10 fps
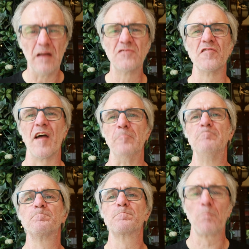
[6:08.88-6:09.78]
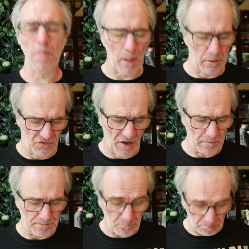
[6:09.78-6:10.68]
it's okay.
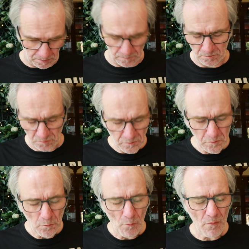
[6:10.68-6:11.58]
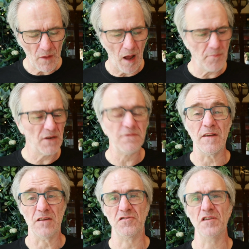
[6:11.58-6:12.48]
So I'm going to
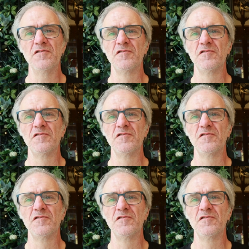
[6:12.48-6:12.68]
finish